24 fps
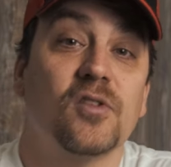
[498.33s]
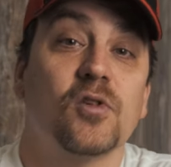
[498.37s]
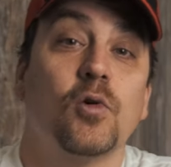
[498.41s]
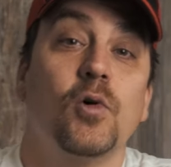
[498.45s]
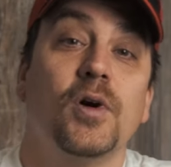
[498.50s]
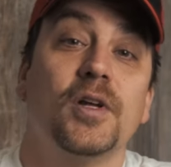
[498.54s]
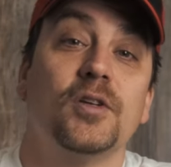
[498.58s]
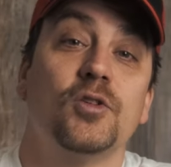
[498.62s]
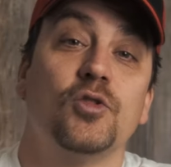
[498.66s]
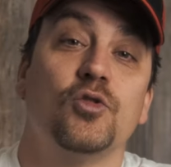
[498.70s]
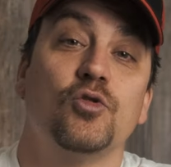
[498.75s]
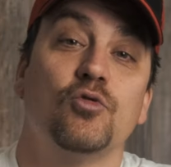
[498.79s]
Go
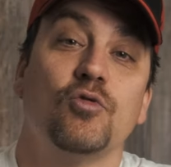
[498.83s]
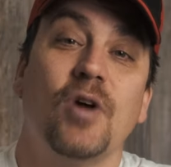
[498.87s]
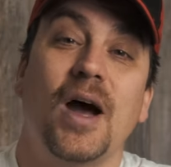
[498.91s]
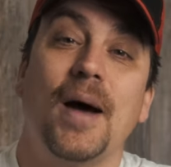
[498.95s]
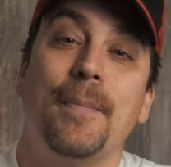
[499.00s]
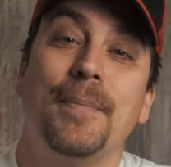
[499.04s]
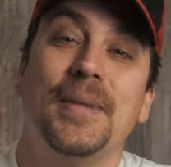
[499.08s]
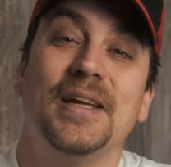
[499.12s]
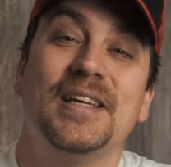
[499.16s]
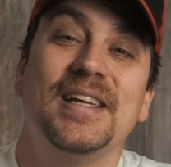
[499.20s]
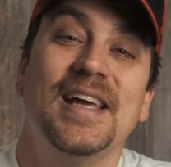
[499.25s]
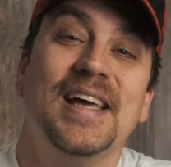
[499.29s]
ahead and
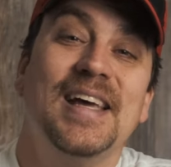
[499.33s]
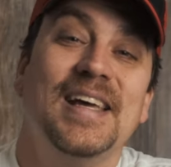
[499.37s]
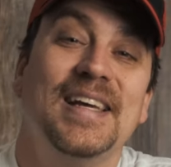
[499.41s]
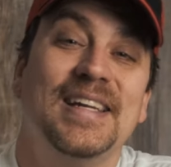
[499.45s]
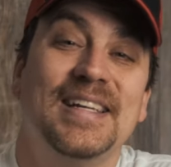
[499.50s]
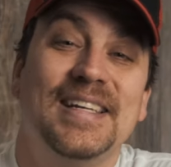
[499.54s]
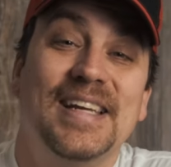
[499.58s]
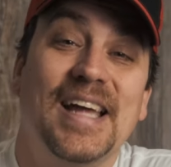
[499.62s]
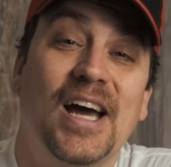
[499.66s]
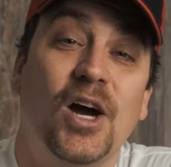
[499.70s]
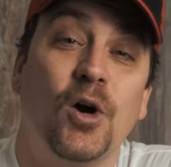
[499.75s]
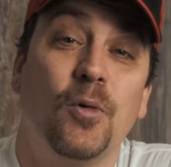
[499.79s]
drop it
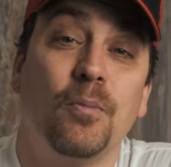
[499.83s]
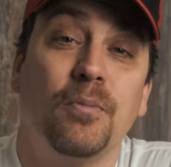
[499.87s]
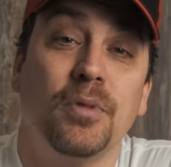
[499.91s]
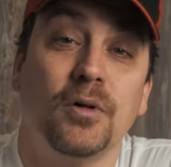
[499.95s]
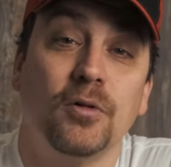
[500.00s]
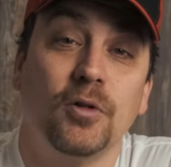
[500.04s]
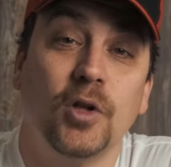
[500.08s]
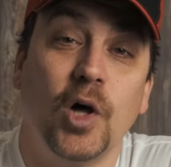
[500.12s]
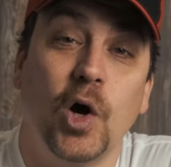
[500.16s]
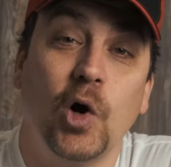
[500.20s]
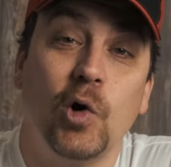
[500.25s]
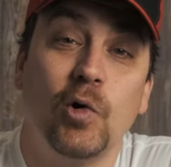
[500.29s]
down
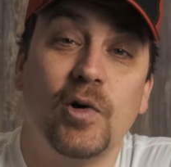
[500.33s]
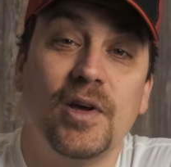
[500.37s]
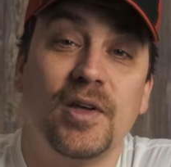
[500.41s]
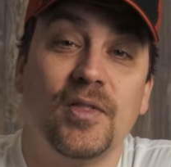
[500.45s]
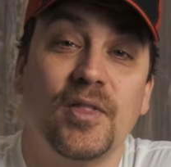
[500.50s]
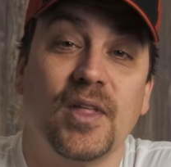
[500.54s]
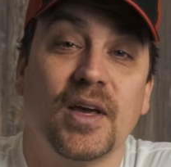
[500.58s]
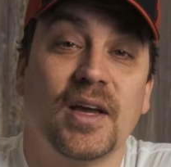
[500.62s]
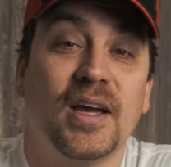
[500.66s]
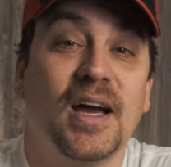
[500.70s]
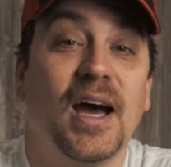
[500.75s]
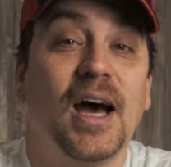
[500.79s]
below in
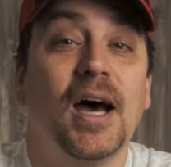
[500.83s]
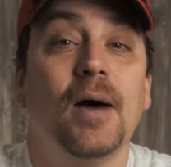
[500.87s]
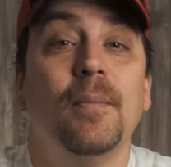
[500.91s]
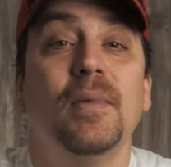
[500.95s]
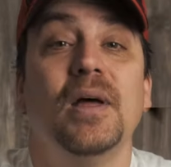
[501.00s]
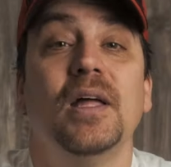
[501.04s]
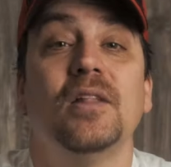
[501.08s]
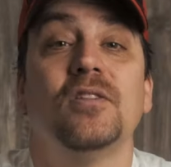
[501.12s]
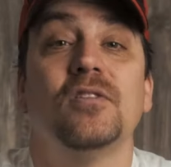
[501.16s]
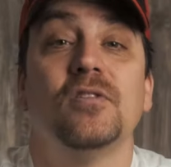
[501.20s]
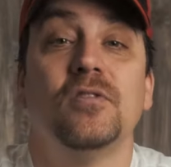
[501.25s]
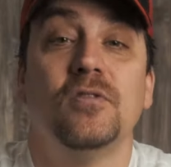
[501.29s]
the
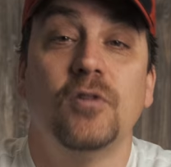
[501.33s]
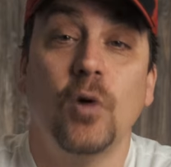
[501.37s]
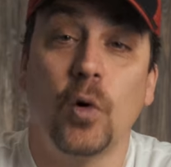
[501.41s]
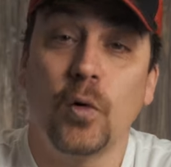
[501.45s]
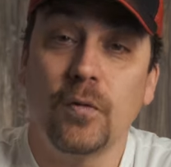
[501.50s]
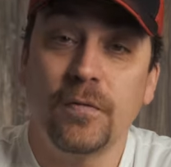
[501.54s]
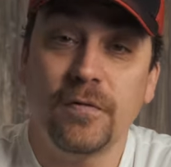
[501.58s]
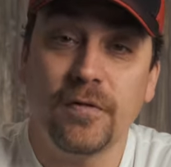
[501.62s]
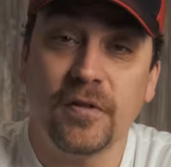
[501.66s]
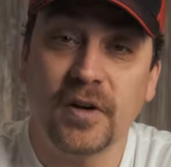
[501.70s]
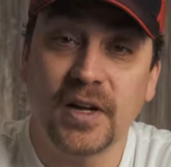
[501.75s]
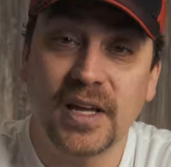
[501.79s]
comments.
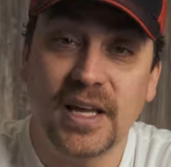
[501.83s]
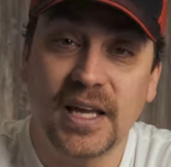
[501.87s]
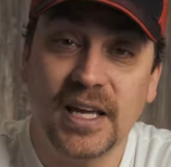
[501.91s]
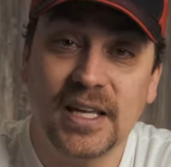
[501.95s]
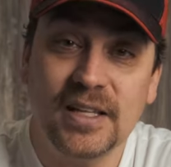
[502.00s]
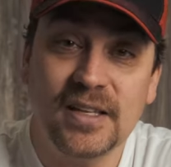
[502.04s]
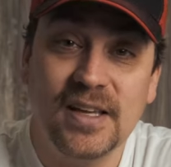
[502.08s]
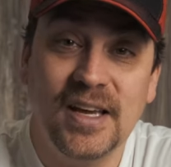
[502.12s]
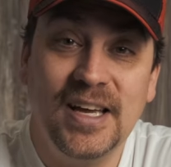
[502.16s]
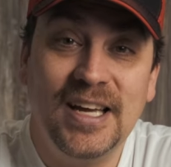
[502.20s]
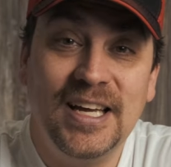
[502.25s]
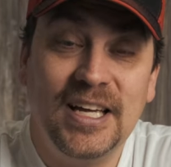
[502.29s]
Don't
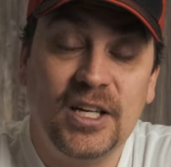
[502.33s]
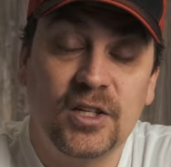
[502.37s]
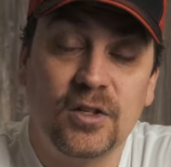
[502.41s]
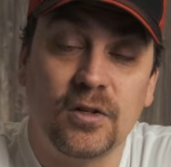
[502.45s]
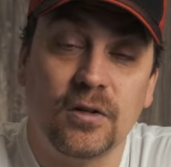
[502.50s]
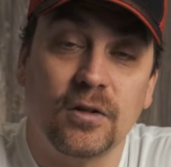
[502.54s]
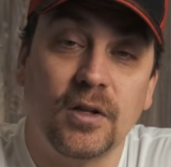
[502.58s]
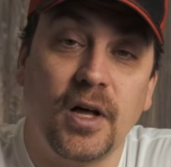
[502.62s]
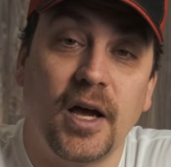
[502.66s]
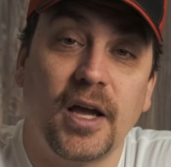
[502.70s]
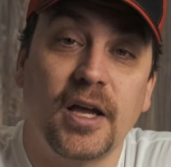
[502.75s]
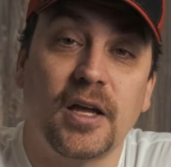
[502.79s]
forget to
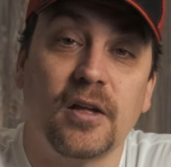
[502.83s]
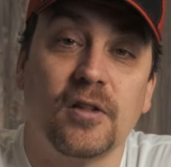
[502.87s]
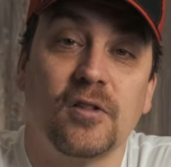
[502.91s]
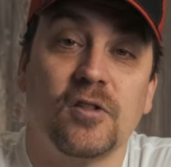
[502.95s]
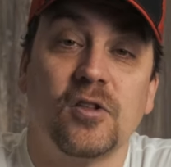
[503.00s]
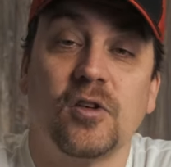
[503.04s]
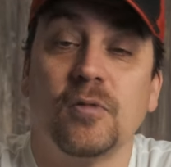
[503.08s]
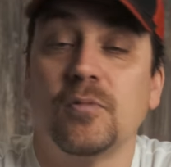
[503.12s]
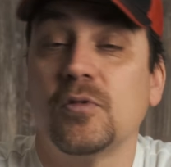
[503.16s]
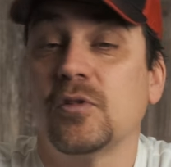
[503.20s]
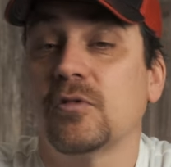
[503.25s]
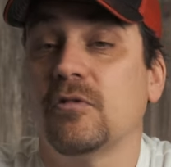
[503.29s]
like and
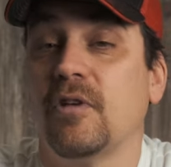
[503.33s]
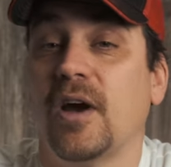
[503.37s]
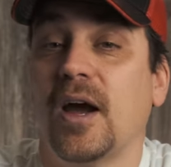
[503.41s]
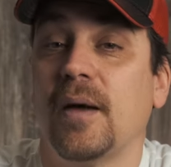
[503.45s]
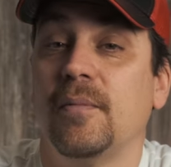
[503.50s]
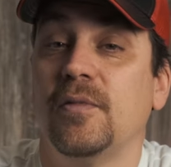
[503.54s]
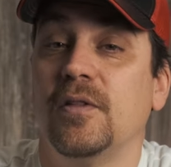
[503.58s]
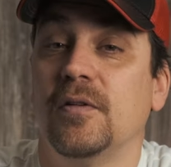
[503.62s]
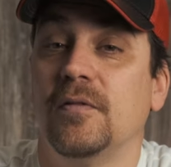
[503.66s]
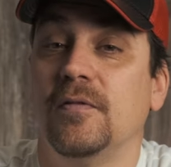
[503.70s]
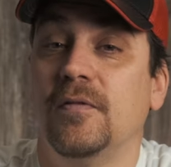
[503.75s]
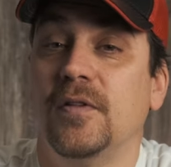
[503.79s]

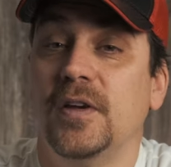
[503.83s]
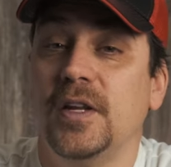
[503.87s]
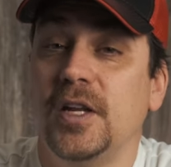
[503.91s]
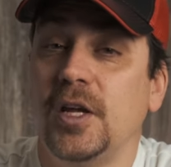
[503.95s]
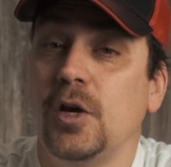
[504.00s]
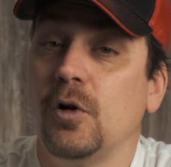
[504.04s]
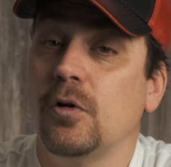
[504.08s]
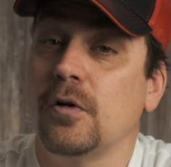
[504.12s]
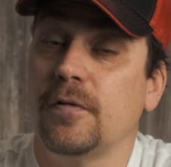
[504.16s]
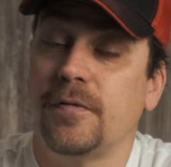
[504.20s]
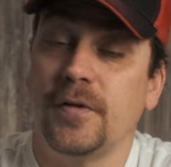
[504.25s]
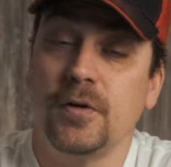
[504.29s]
subscribe the
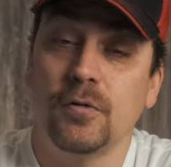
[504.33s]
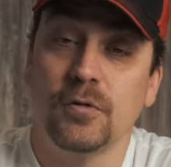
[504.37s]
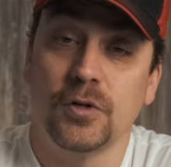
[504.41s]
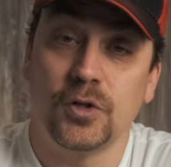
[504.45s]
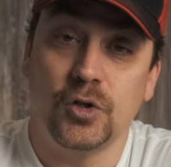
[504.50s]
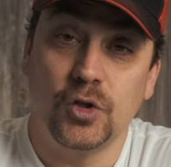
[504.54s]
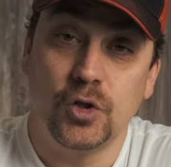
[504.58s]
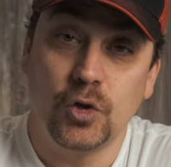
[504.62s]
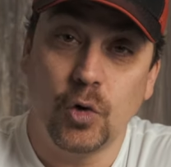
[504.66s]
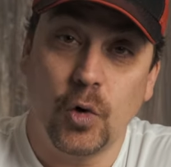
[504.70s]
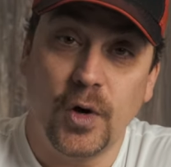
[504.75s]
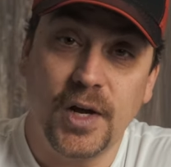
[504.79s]
video if you
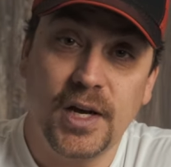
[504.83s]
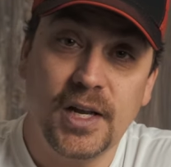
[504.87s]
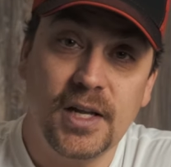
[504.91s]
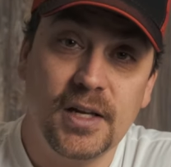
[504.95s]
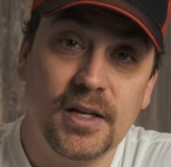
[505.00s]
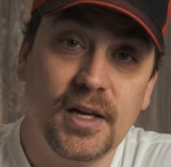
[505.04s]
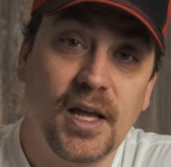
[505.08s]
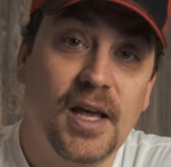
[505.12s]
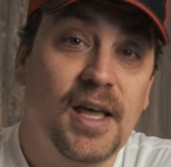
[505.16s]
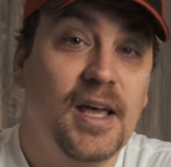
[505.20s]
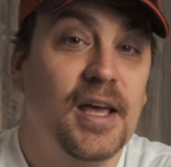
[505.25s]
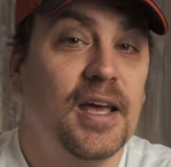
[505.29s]
enjoyed it.